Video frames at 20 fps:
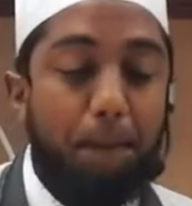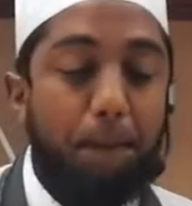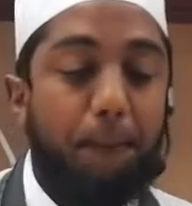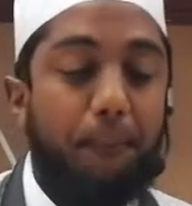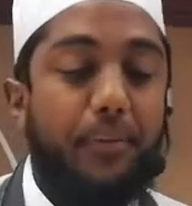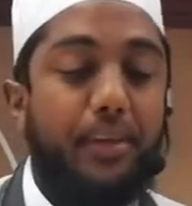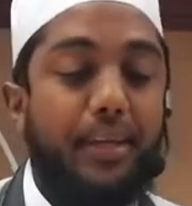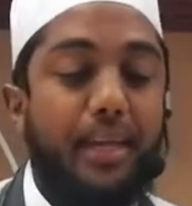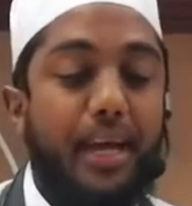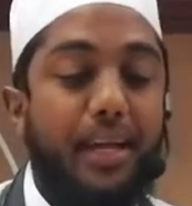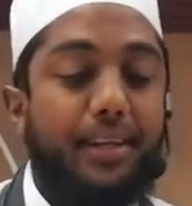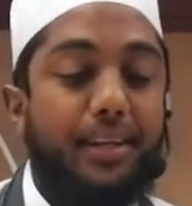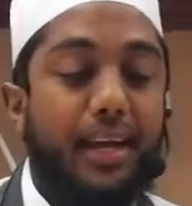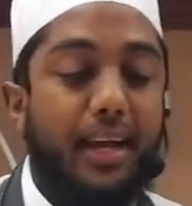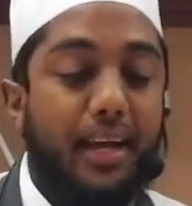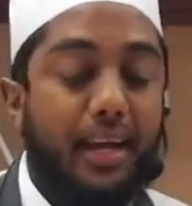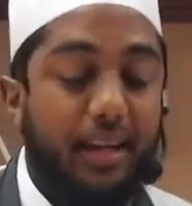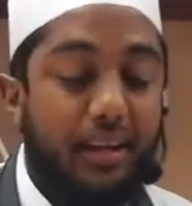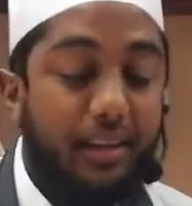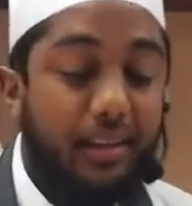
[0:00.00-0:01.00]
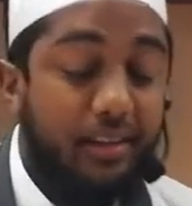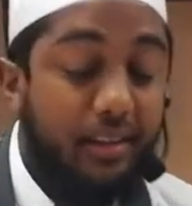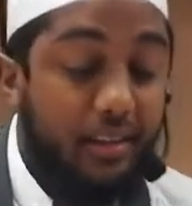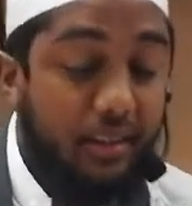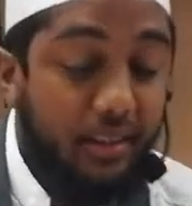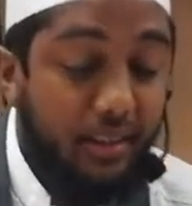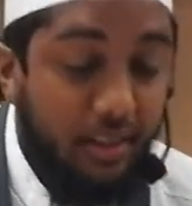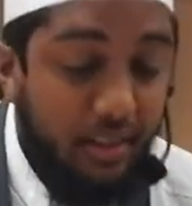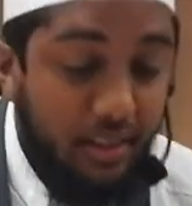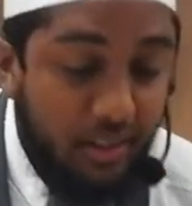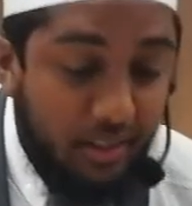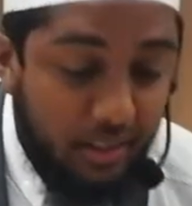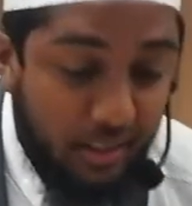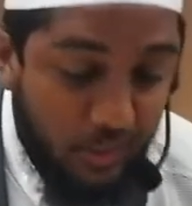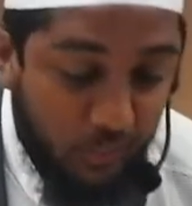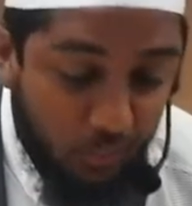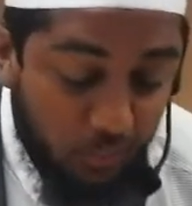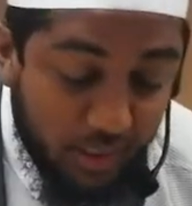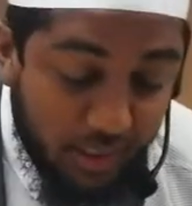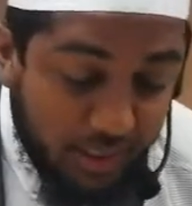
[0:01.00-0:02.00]
Yada.
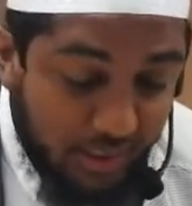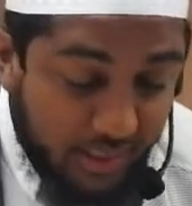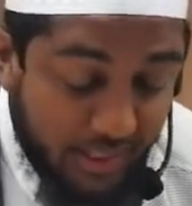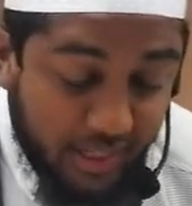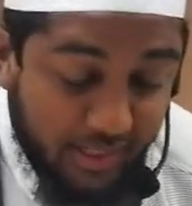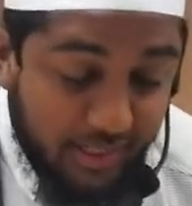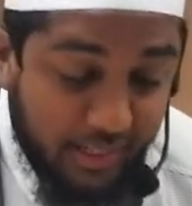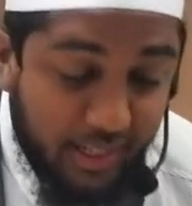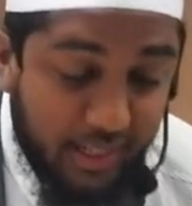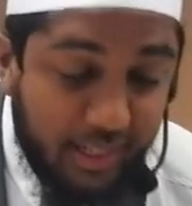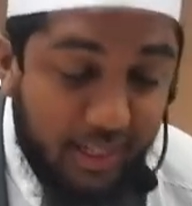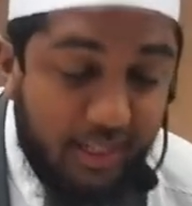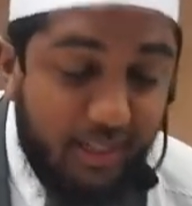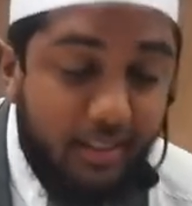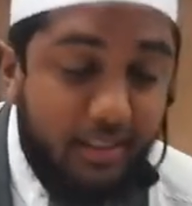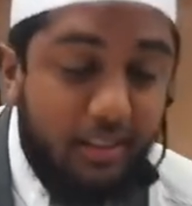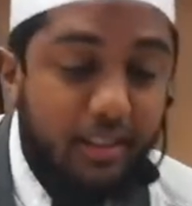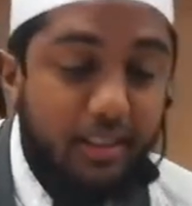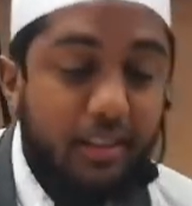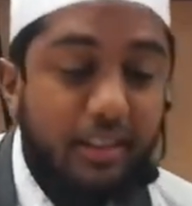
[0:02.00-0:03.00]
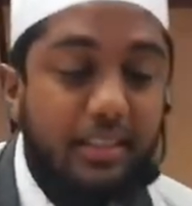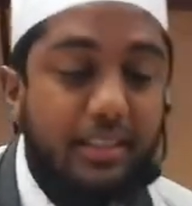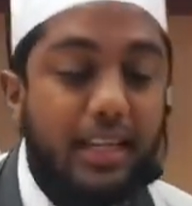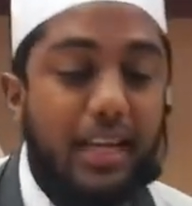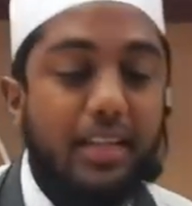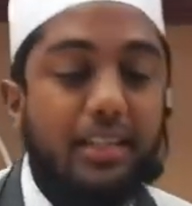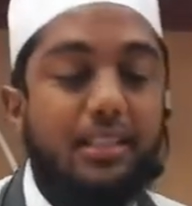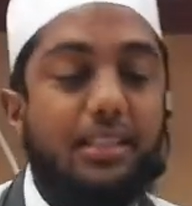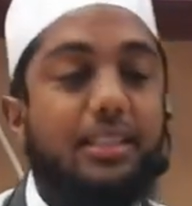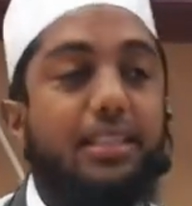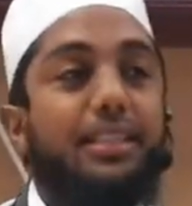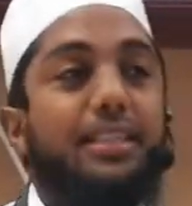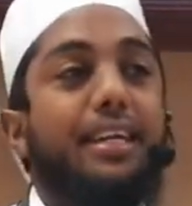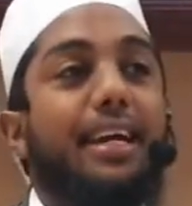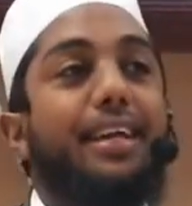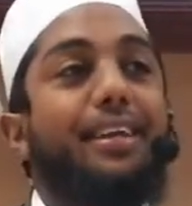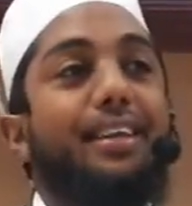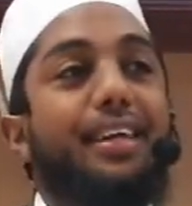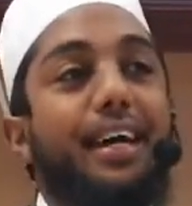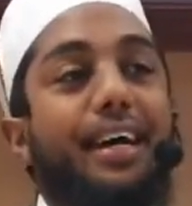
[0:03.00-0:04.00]
The word yada is actually
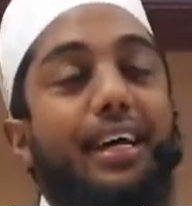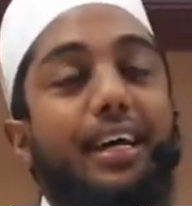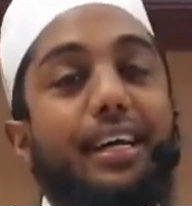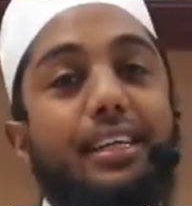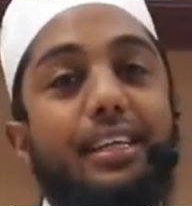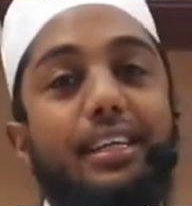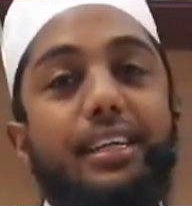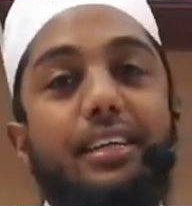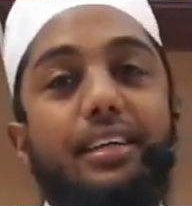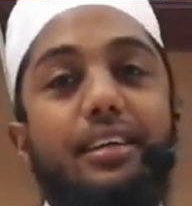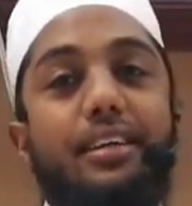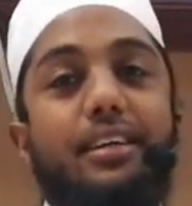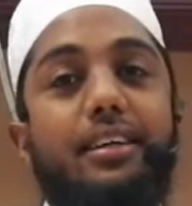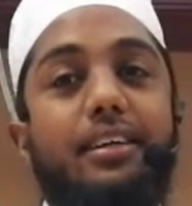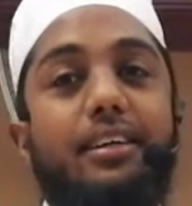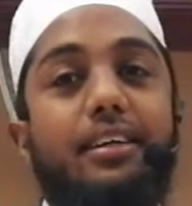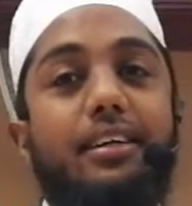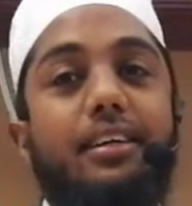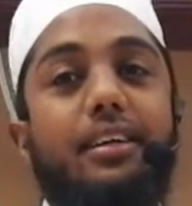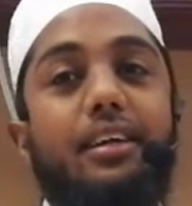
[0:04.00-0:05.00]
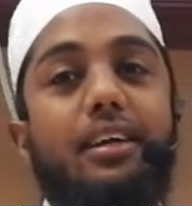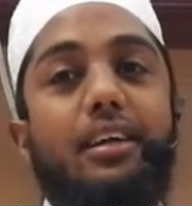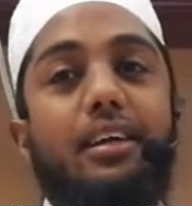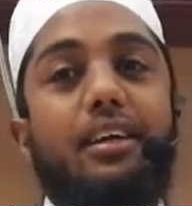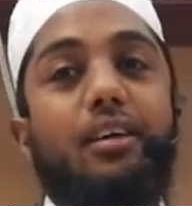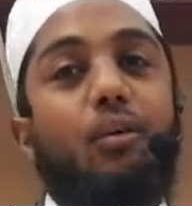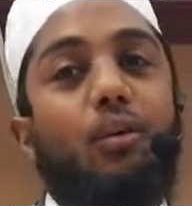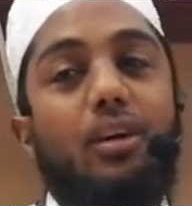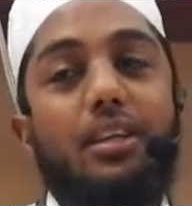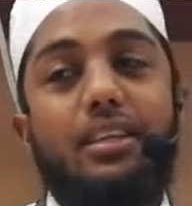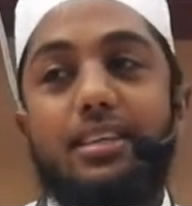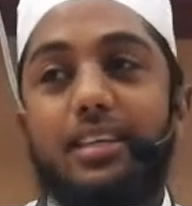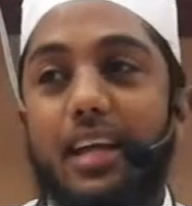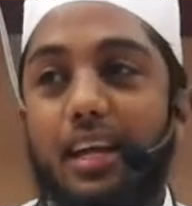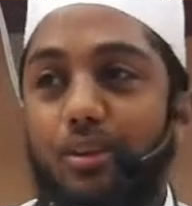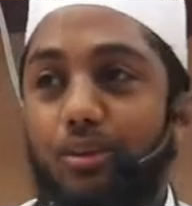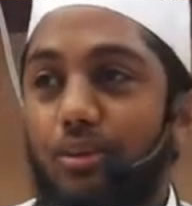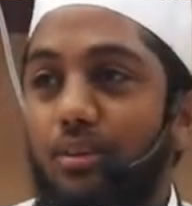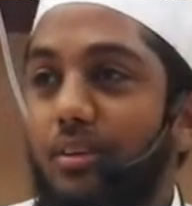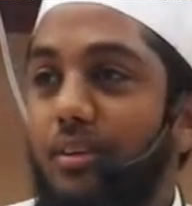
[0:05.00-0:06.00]
yadani. What's
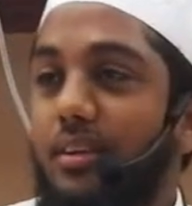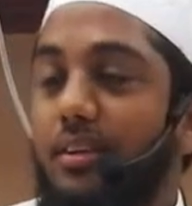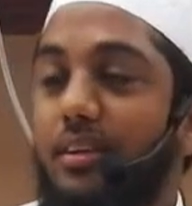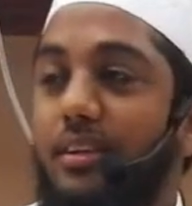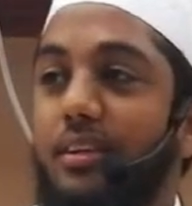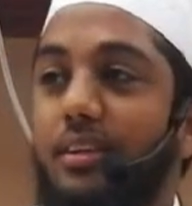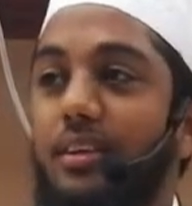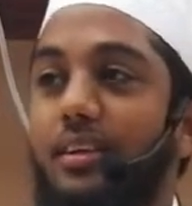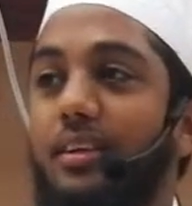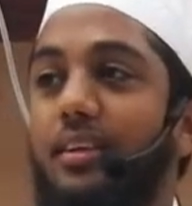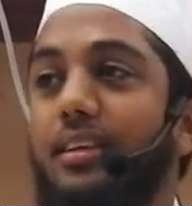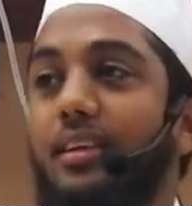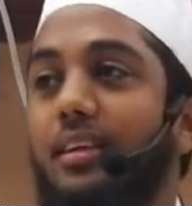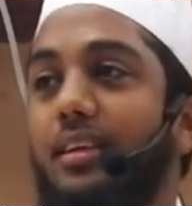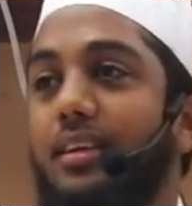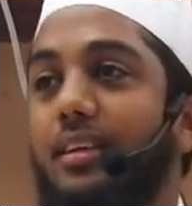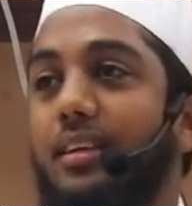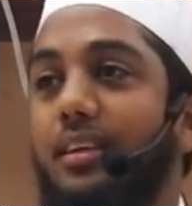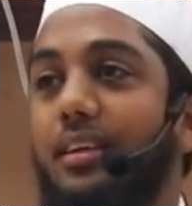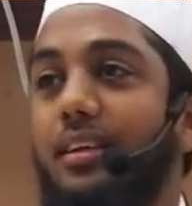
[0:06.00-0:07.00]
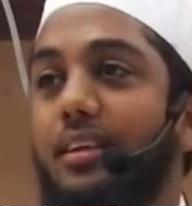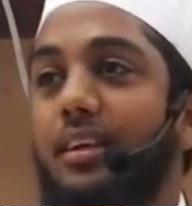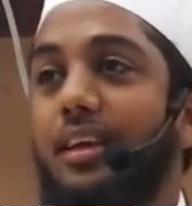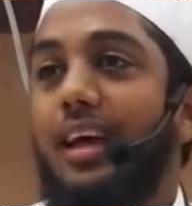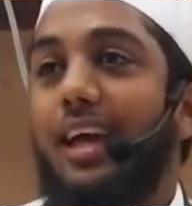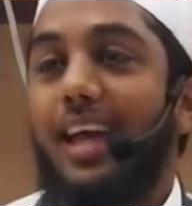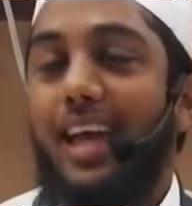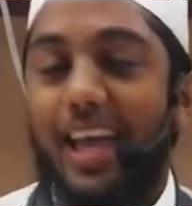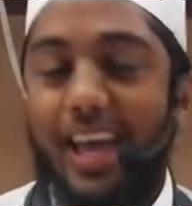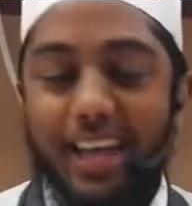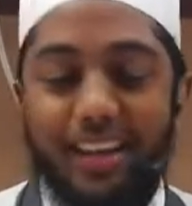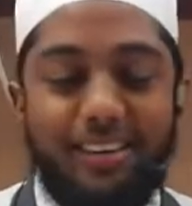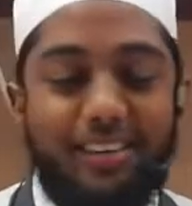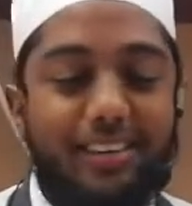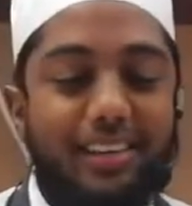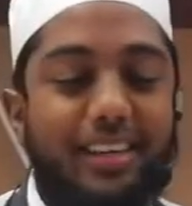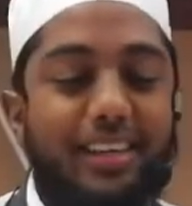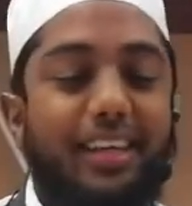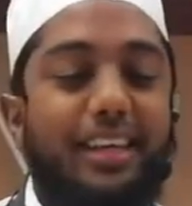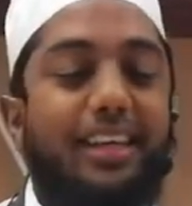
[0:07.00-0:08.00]
yadun? A hand.
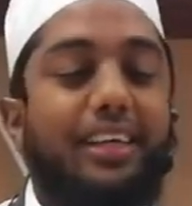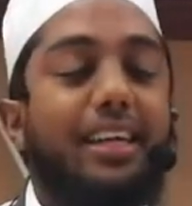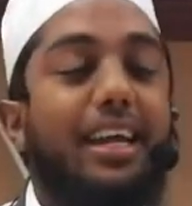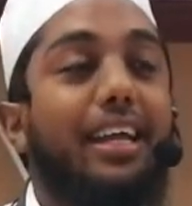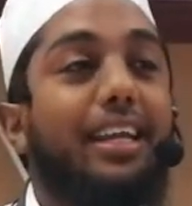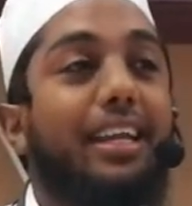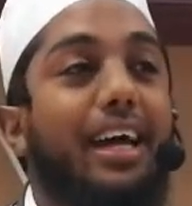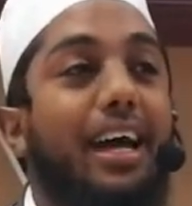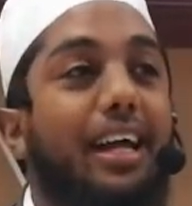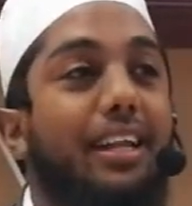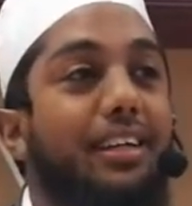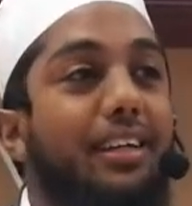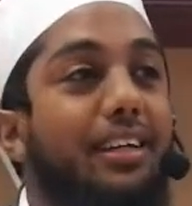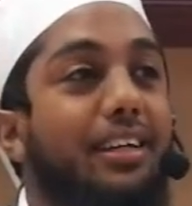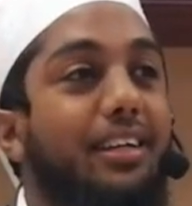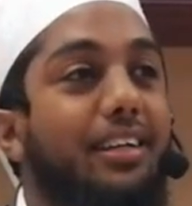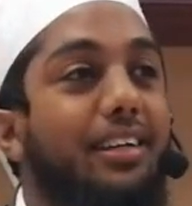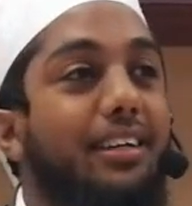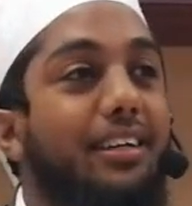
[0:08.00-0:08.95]
Yadani?